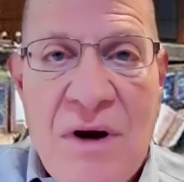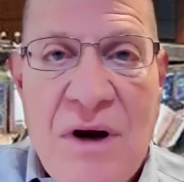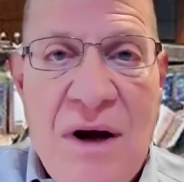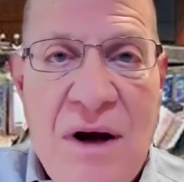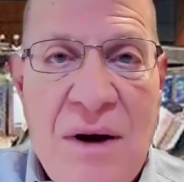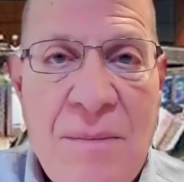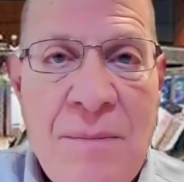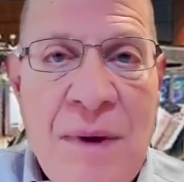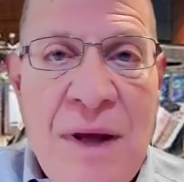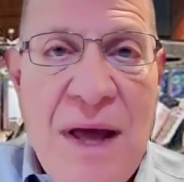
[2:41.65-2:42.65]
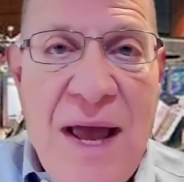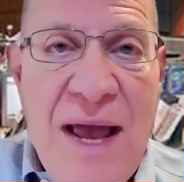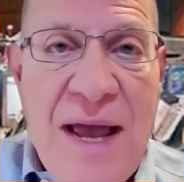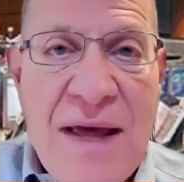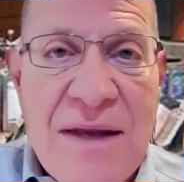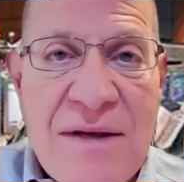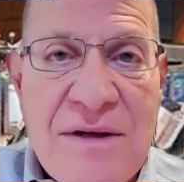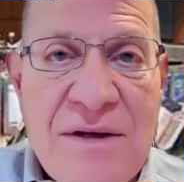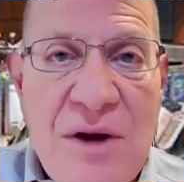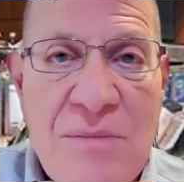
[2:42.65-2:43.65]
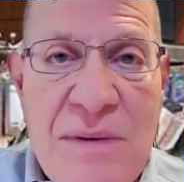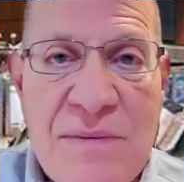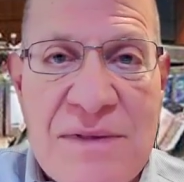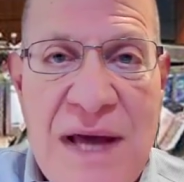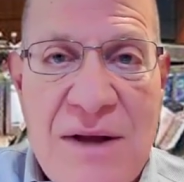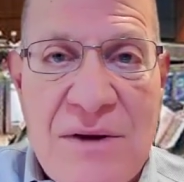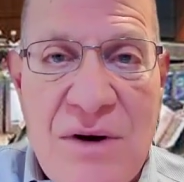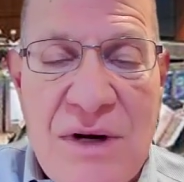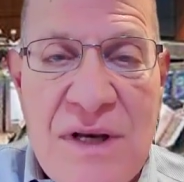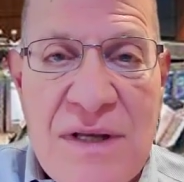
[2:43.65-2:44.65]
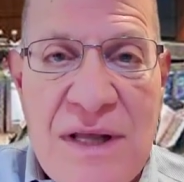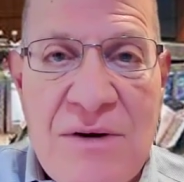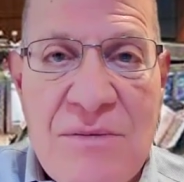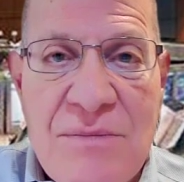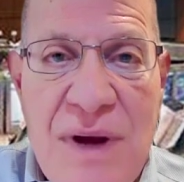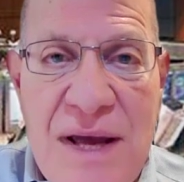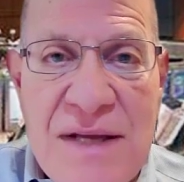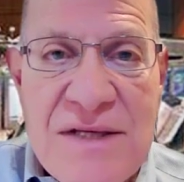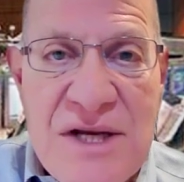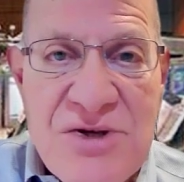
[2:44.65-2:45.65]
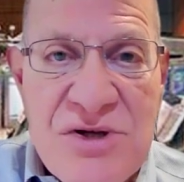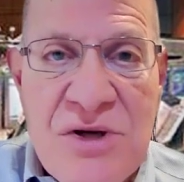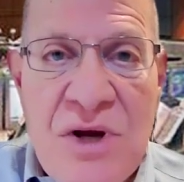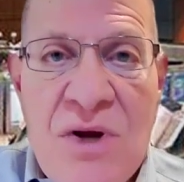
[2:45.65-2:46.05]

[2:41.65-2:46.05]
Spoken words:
Um, and people download it and they don't pay attention